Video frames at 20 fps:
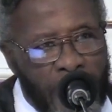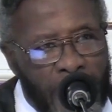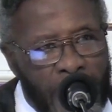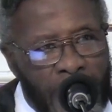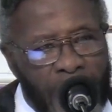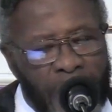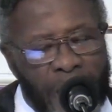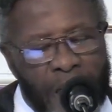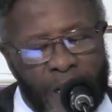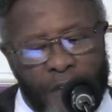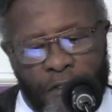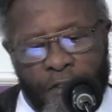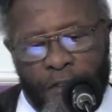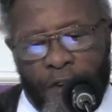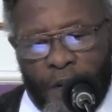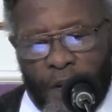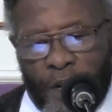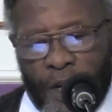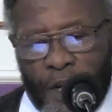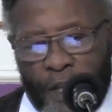of
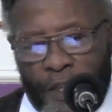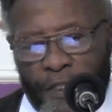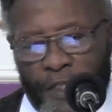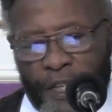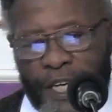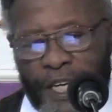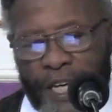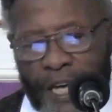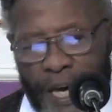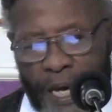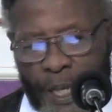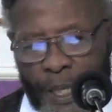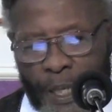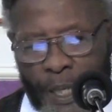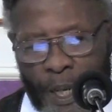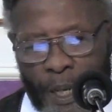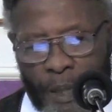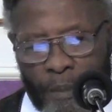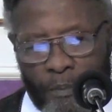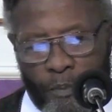the
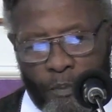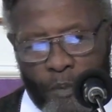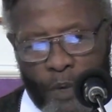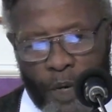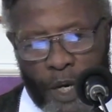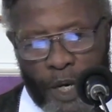kingdom.